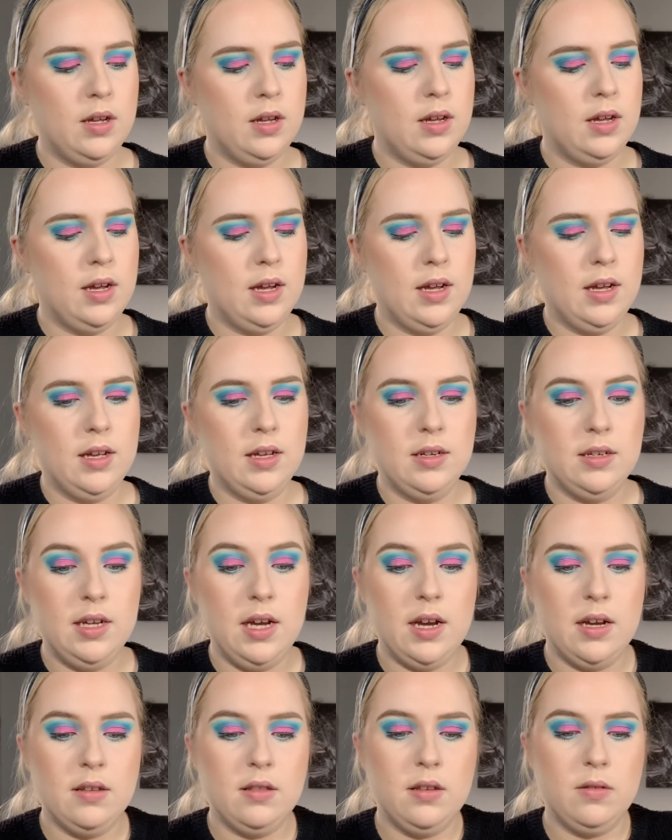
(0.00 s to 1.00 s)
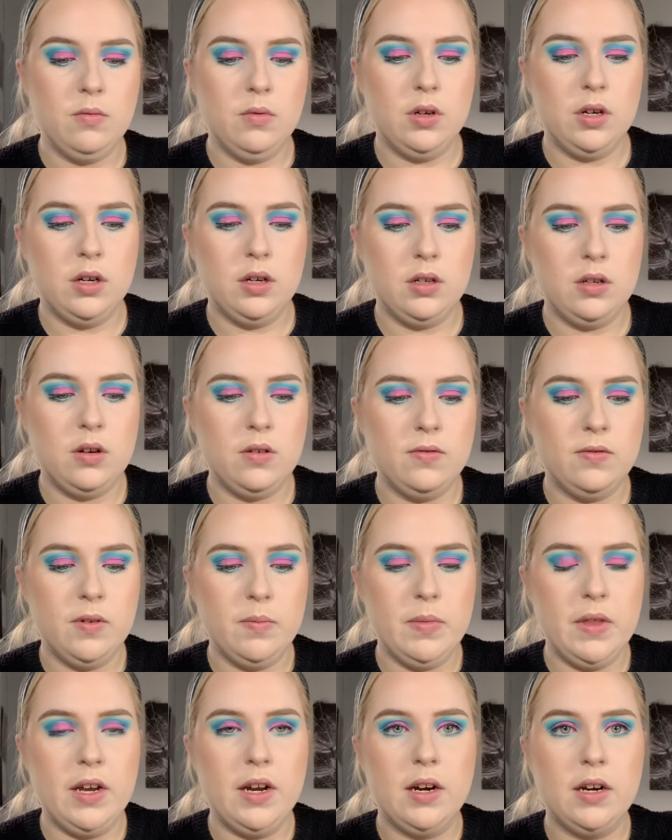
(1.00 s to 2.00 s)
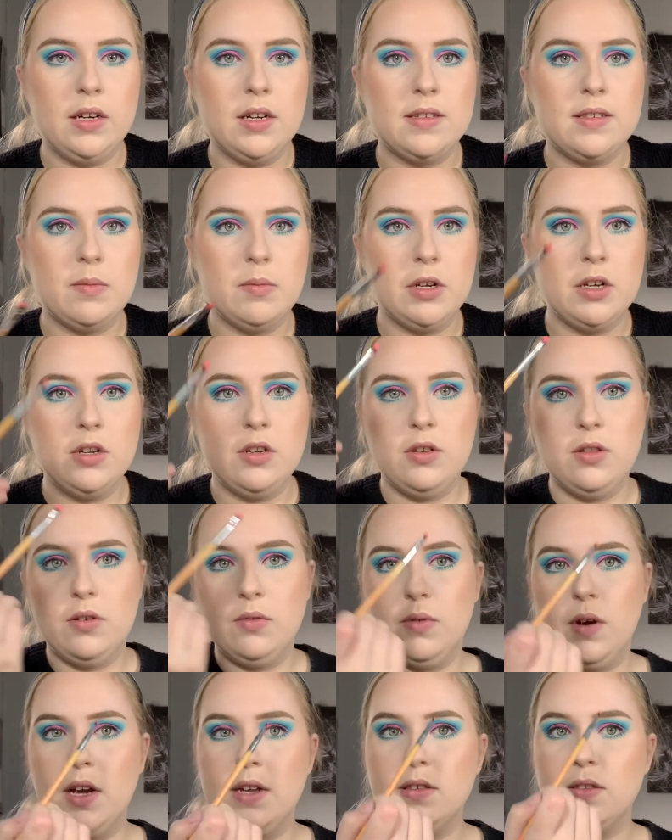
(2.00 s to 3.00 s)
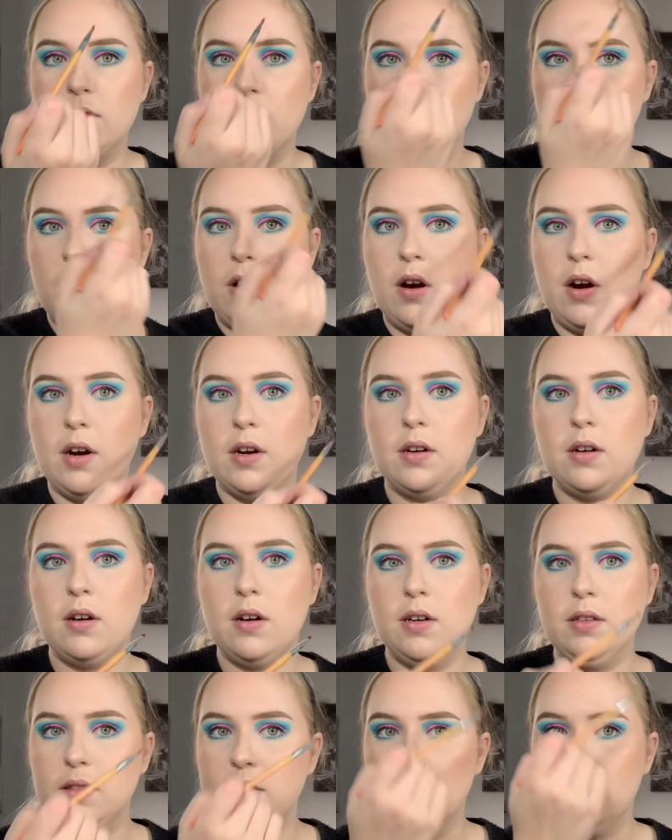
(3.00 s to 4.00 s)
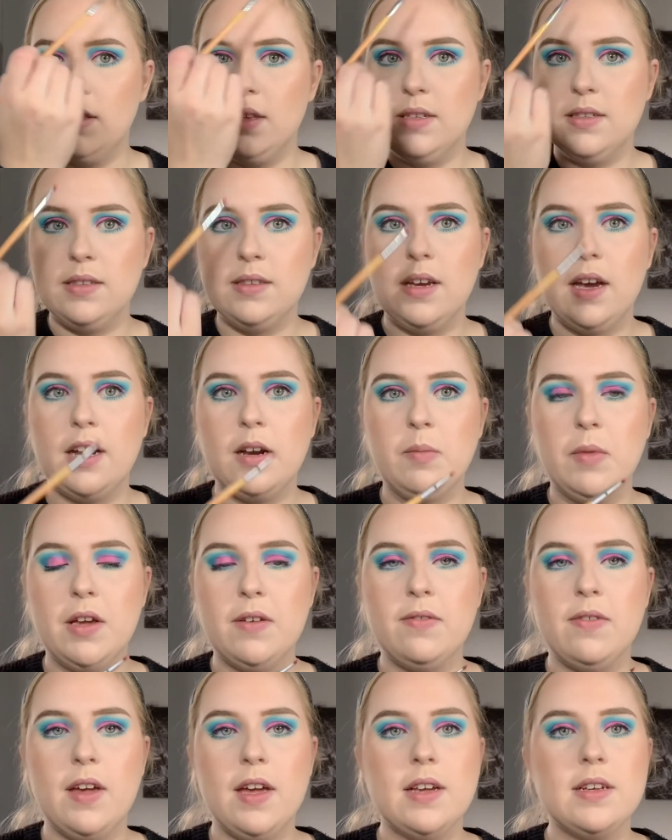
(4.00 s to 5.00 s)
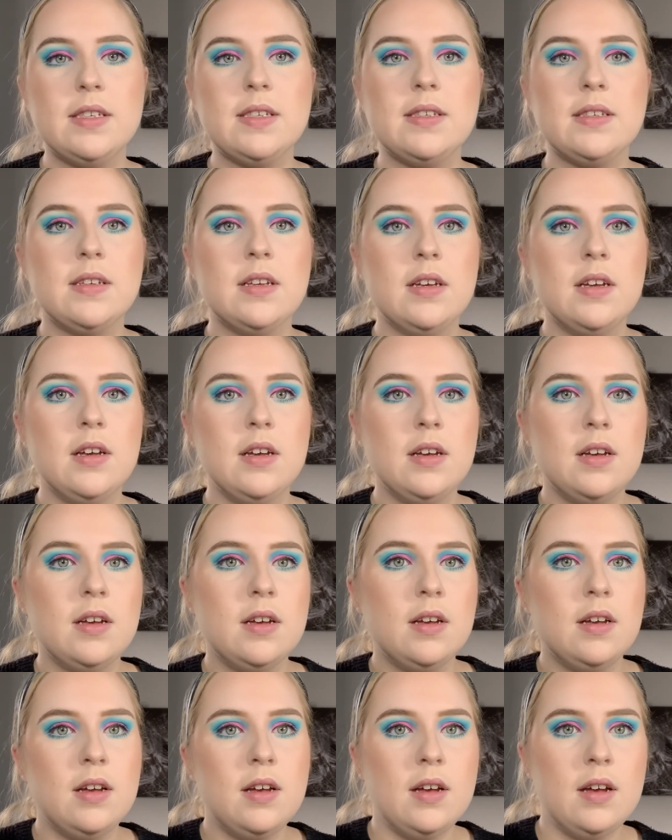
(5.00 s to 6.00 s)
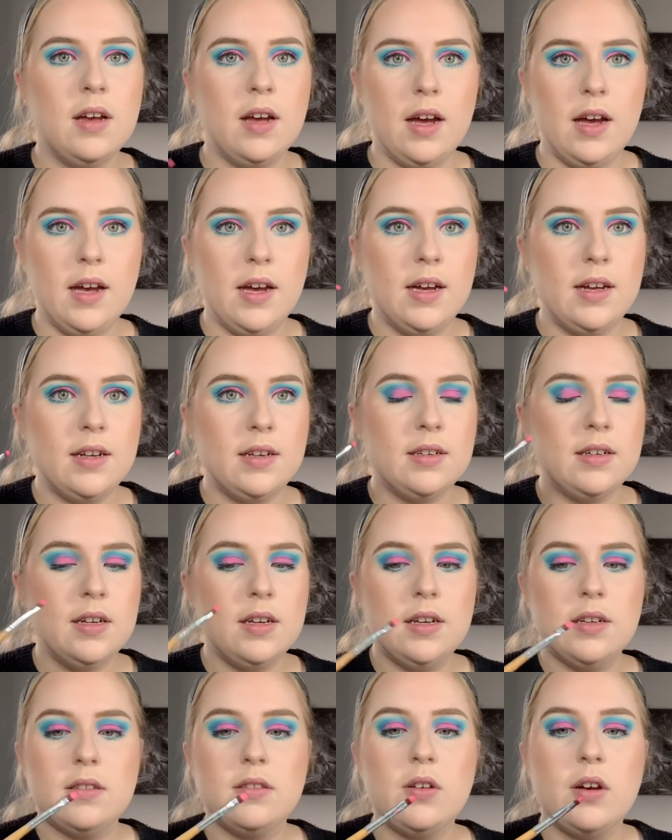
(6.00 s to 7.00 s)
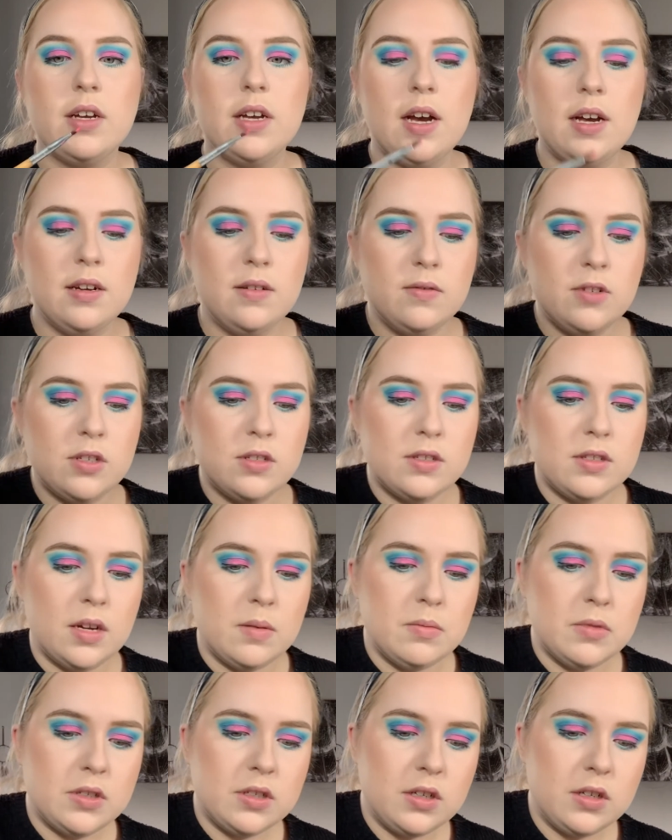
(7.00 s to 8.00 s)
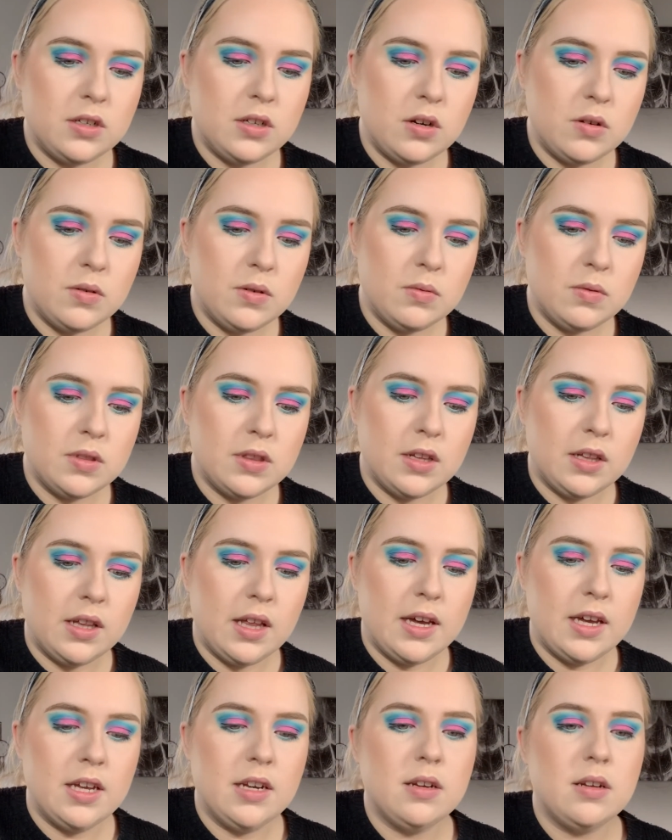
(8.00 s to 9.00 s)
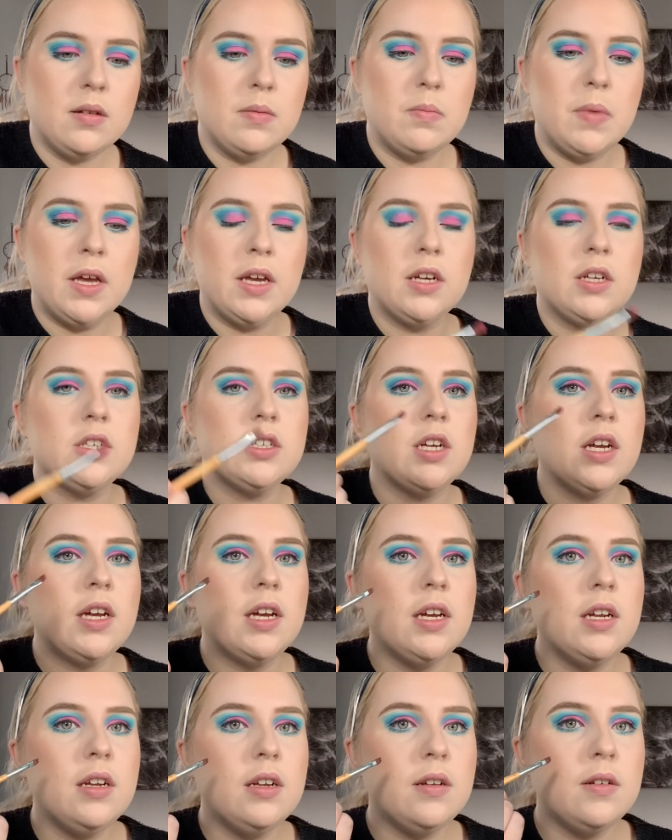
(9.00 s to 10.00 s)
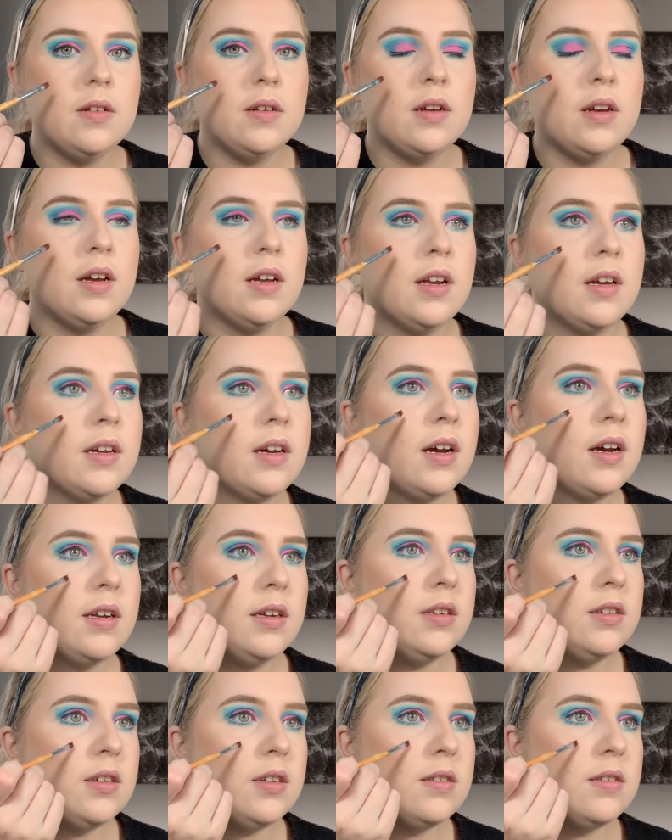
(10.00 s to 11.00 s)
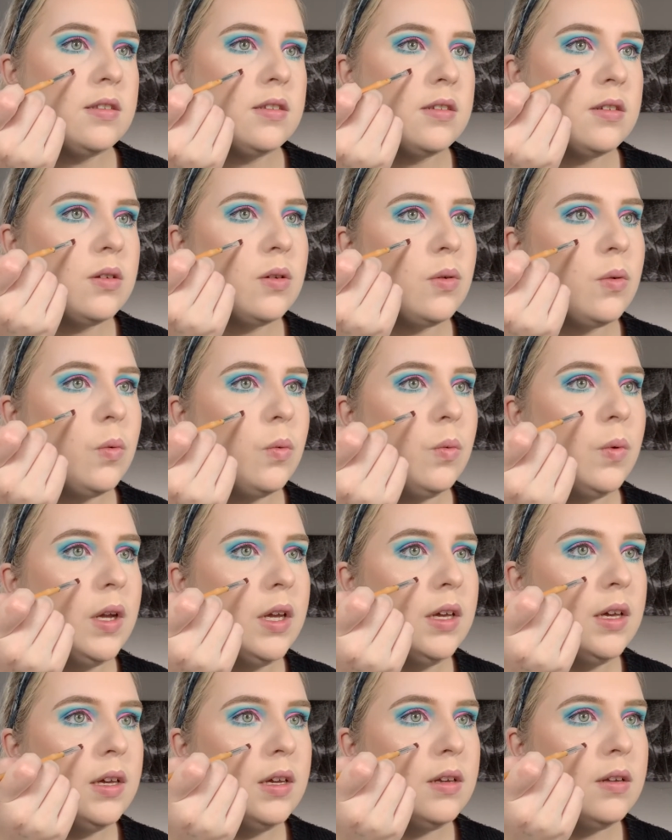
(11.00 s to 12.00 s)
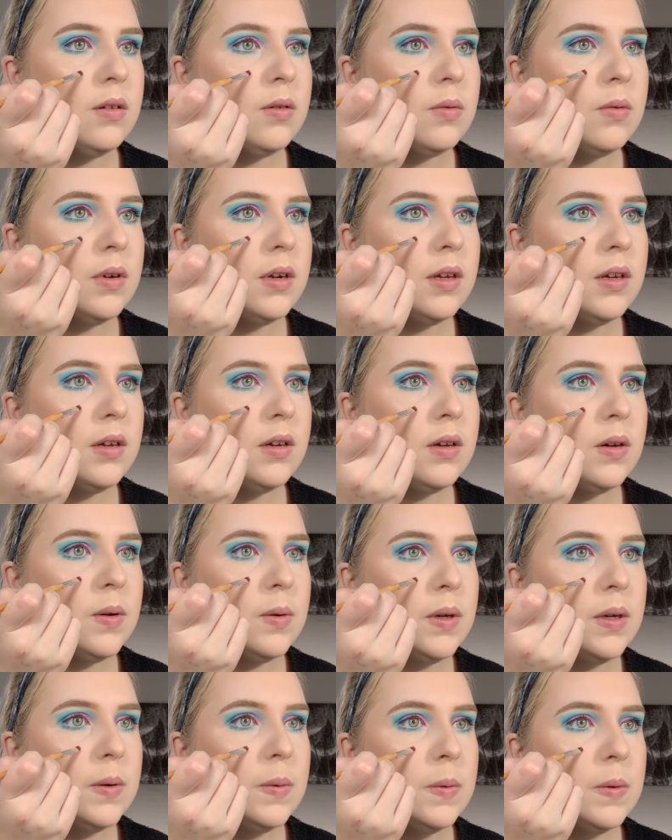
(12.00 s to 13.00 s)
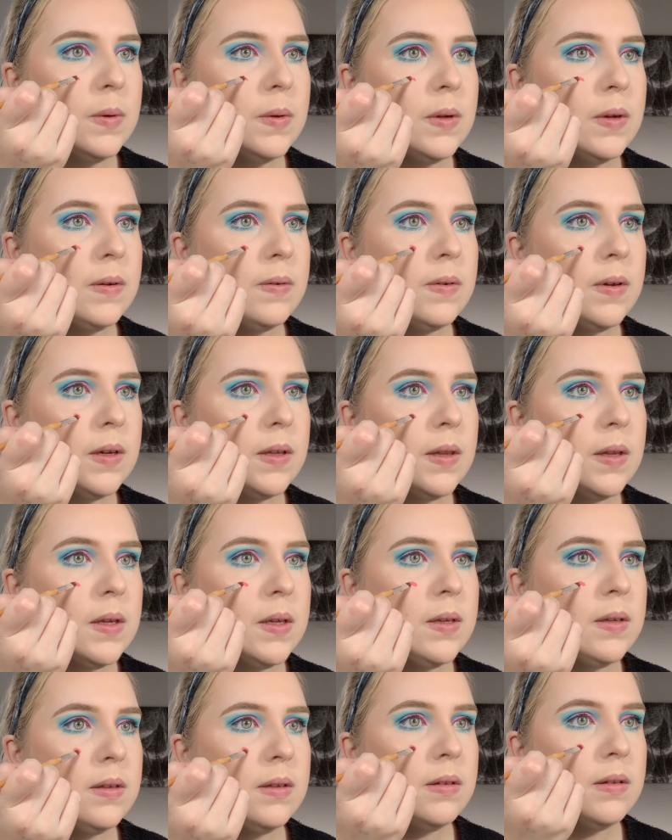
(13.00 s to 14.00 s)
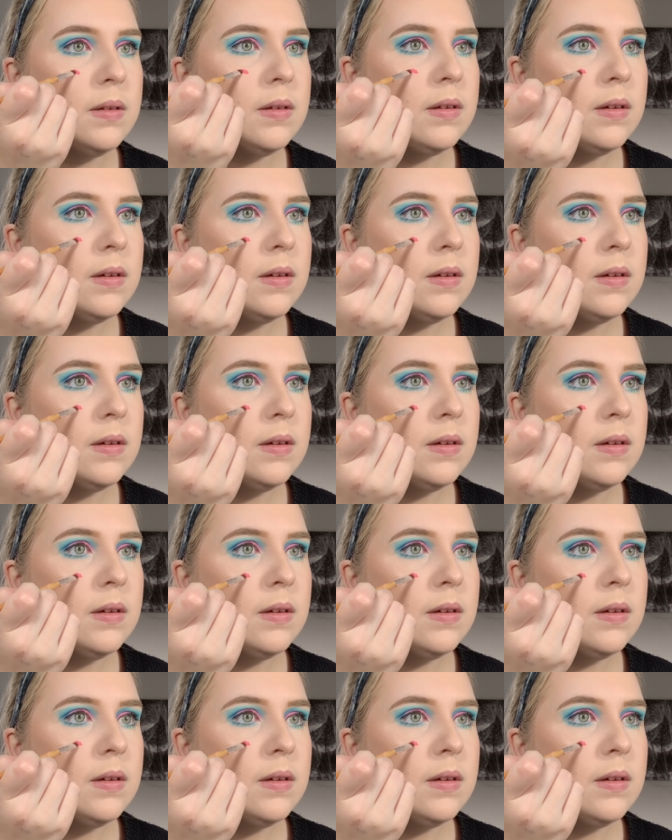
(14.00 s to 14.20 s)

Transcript: And yeah, and then we're gonna go from there because I'm gonna do the rhinestone heart on this side of my face. And yeah, so I'm just gonna go in with the light pink shade, and I kind of just wing it when I go in with stuff like this.